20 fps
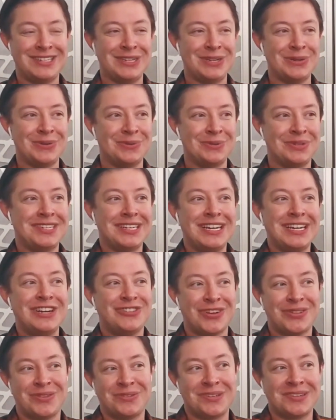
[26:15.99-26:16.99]
to see
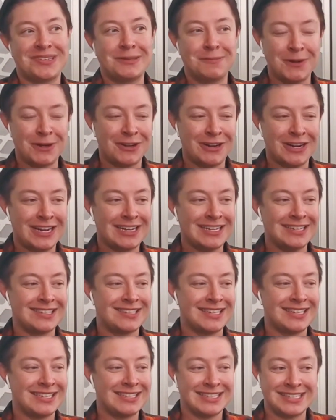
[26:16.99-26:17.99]
each other's
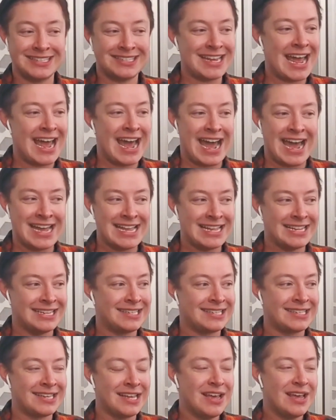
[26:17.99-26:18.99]
experiences
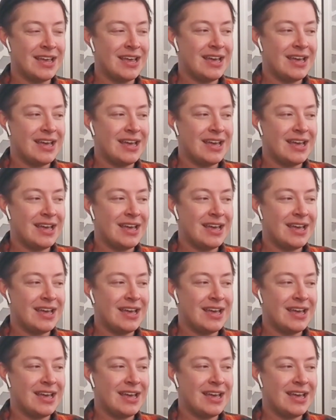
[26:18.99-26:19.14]
as